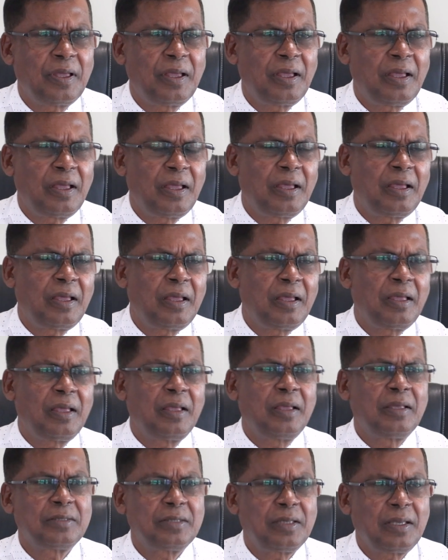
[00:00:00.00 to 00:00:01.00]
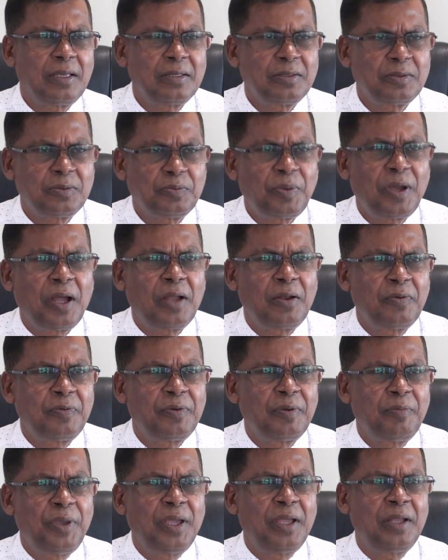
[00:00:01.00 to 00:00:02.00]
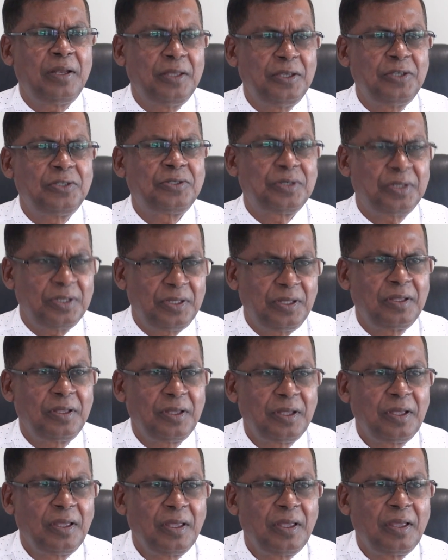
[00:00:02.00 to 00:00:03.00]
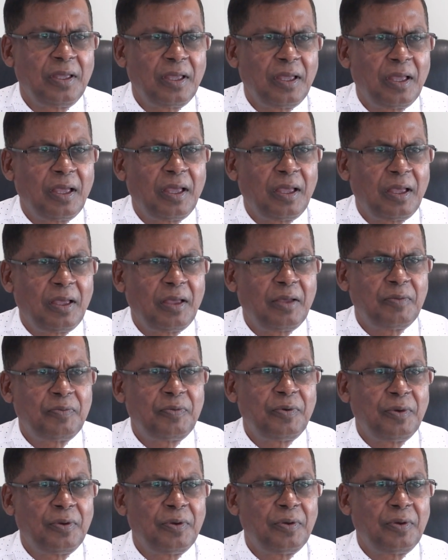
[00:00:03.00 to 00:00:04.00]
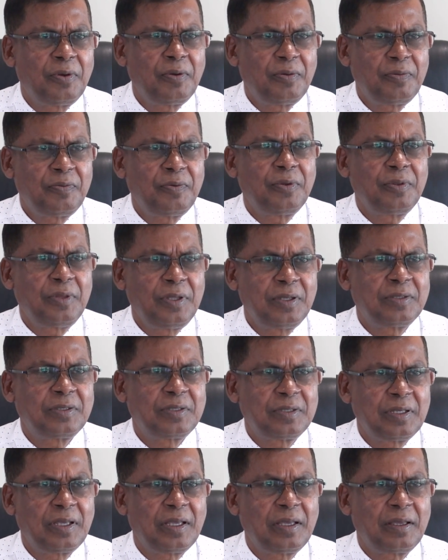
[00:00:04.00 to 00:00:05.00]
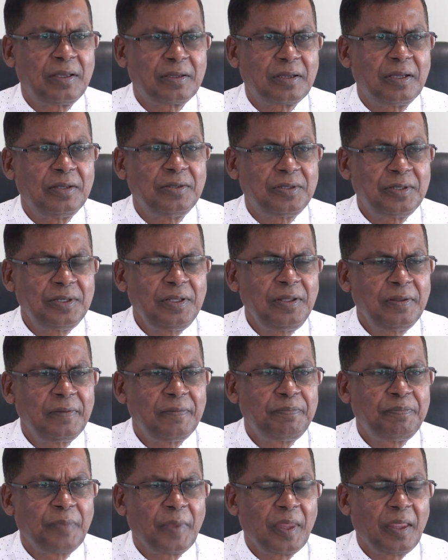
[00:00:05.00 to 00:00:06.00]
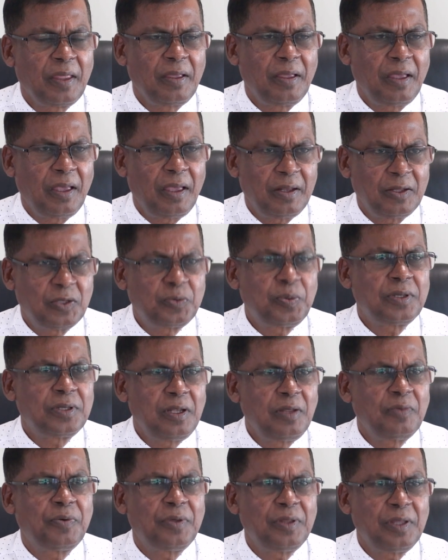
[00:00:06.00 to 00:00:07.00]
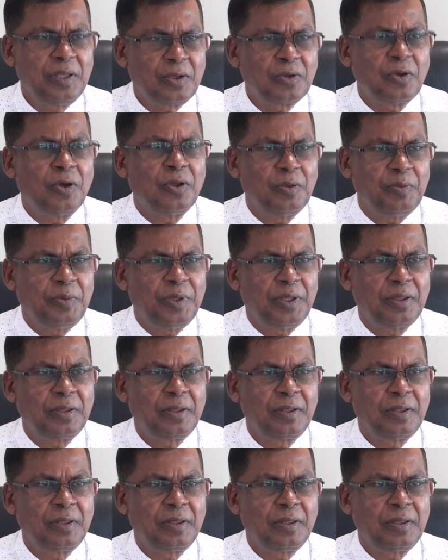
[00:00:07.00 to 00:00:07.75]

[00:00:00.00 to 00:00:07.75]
as part of a bad history for this country, and especially for the economy.